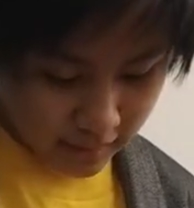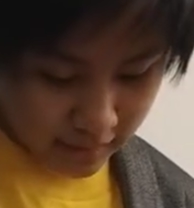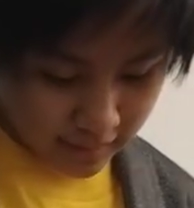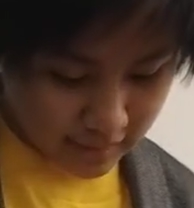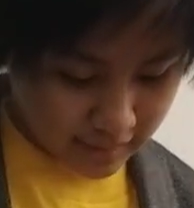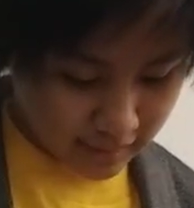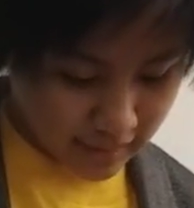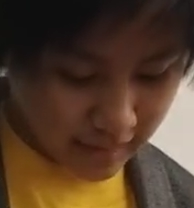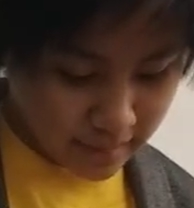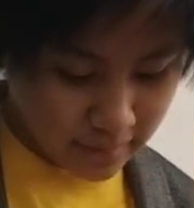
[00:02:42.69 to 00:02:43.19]
The
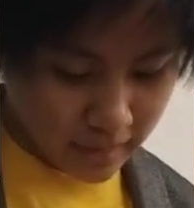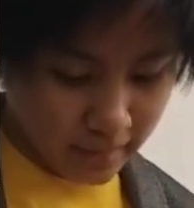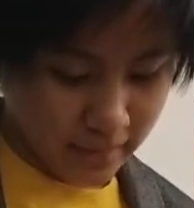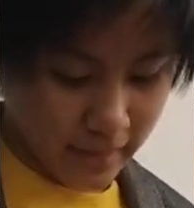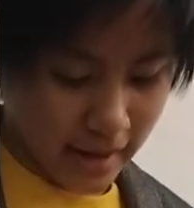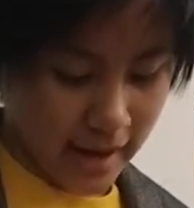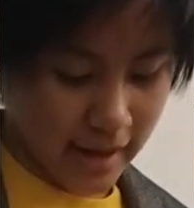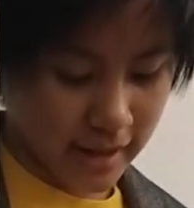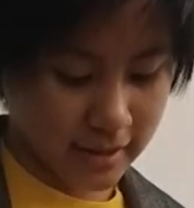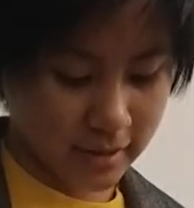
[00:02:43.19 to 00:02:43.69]
sleeping
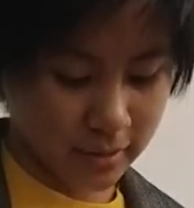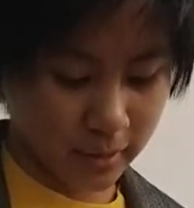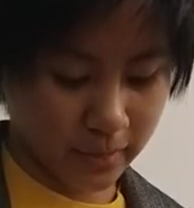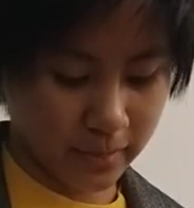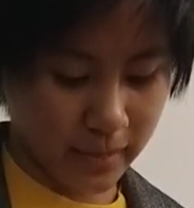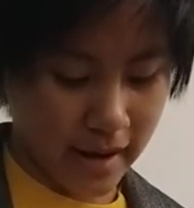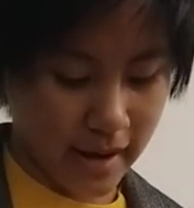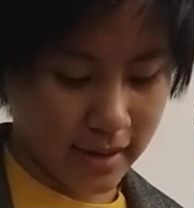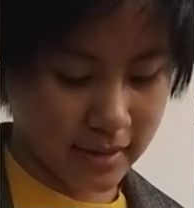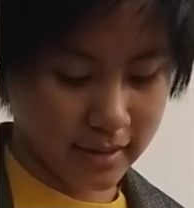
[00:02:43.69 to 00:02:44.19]
bags were
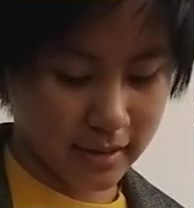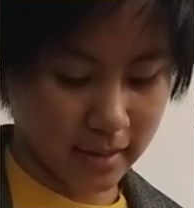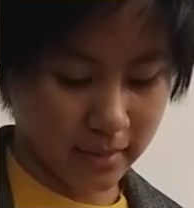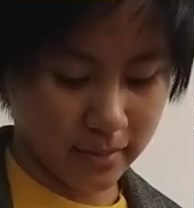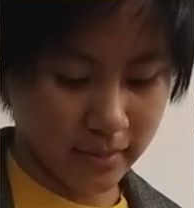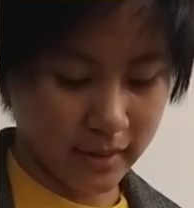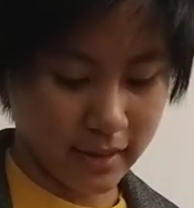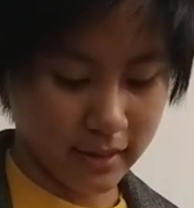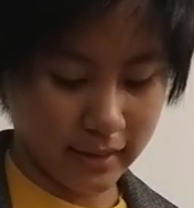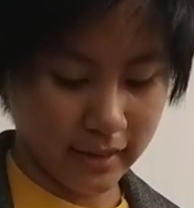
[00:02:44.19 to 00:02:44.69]
packed
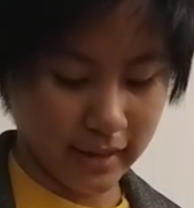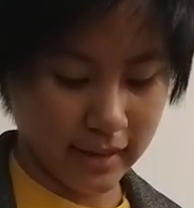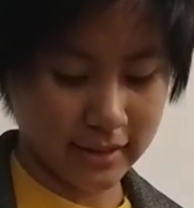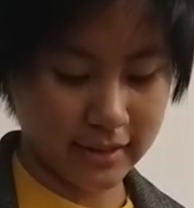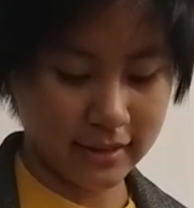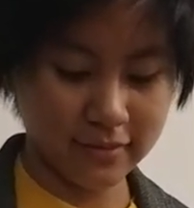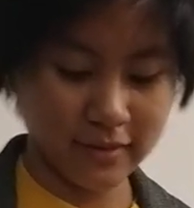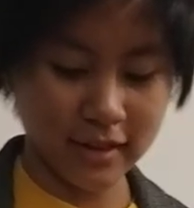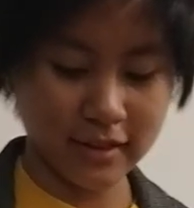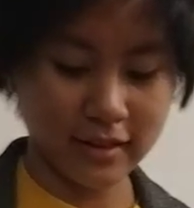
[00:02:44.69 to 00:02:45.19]
up neatly
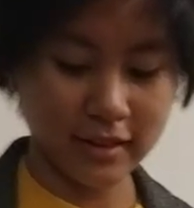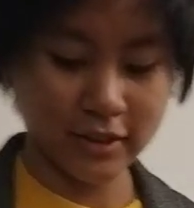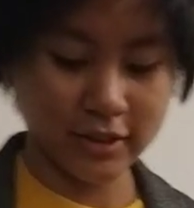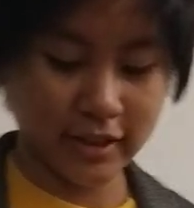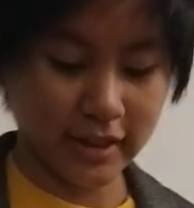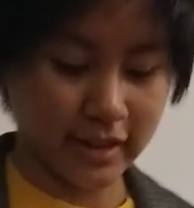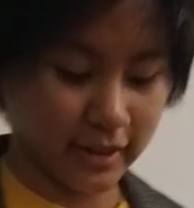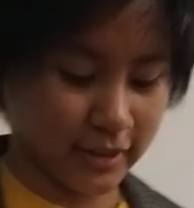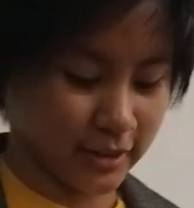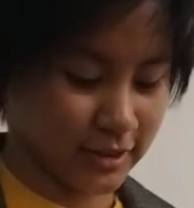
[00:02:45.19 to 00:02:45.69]
as if
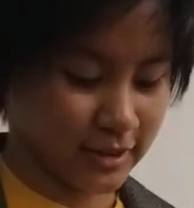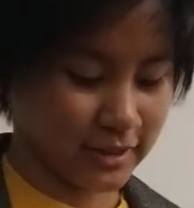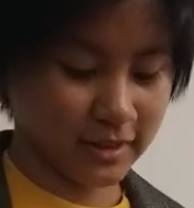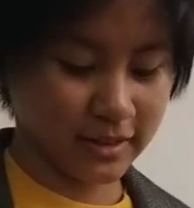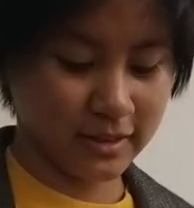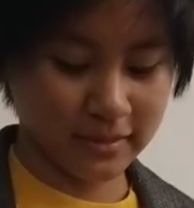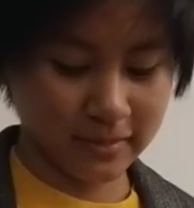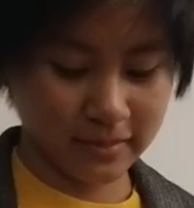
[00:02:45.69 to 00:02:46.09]
nothing changed.